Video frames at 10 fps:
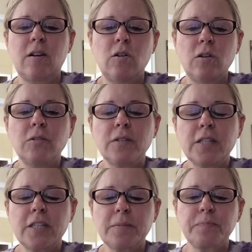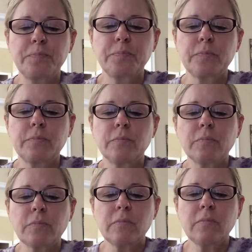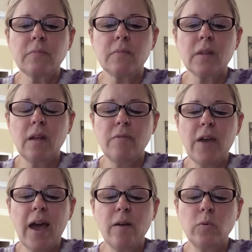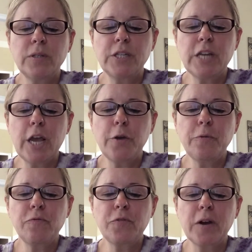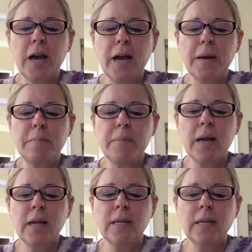cult that was known from